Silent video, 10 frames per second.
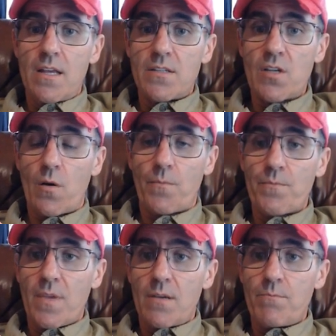So
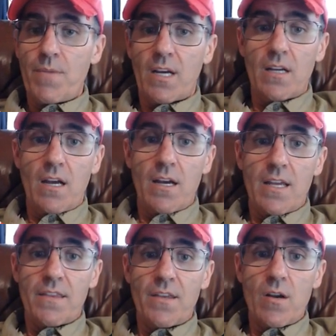
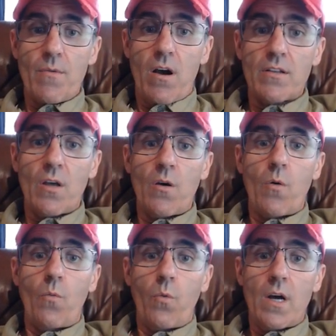Ethereum on the
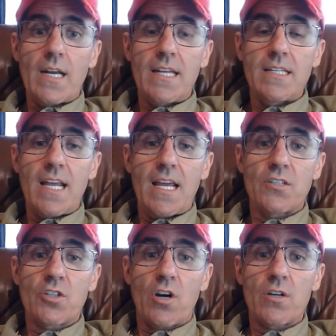one-day
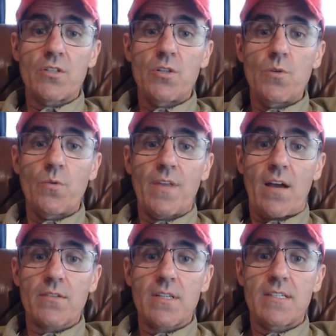chart,
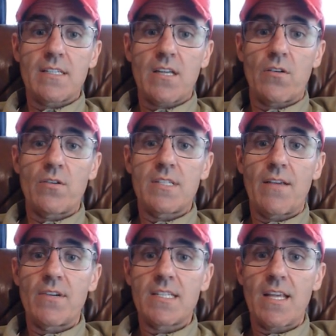
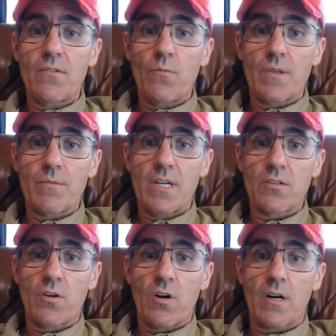2,677 with a
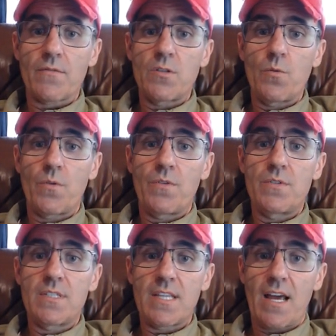potential target of
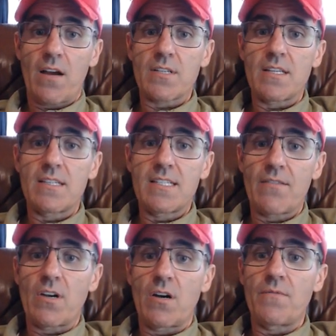
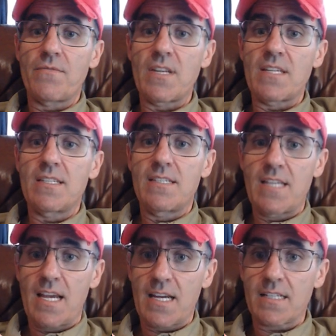
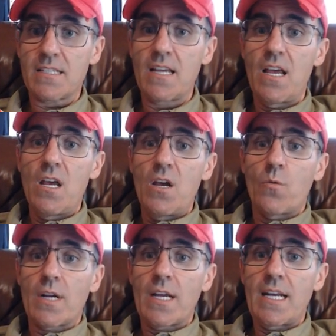2,756.
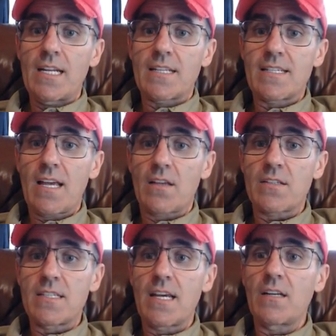We're getting a sell
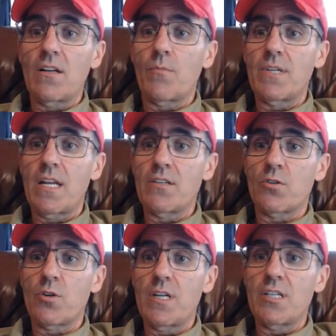signal,
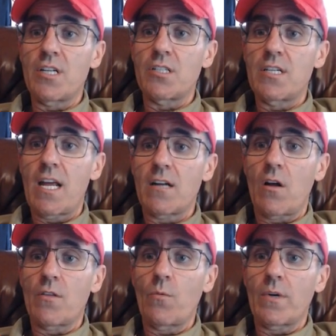potential trend change down
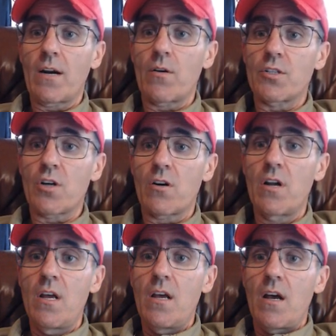on the one-hour
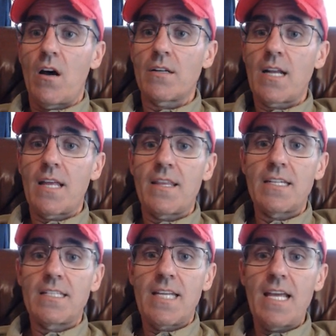chart. On the
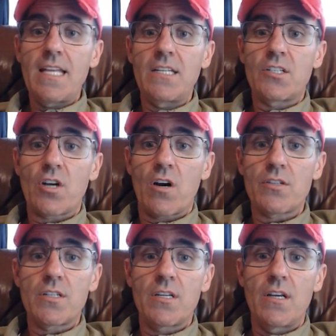daily
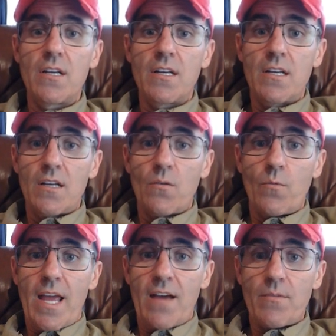chart,
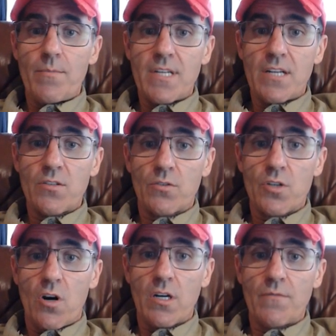we have a potential
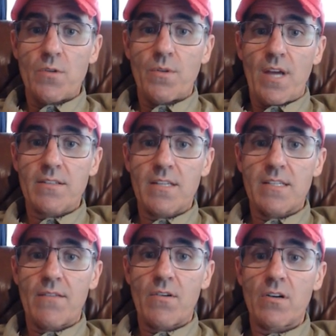target of
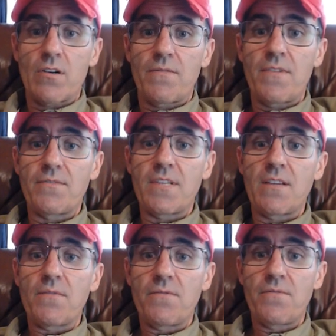
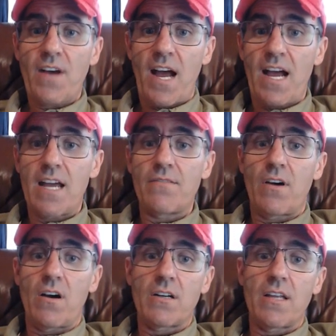2,755
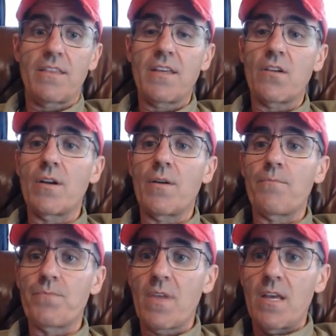on Ethereum.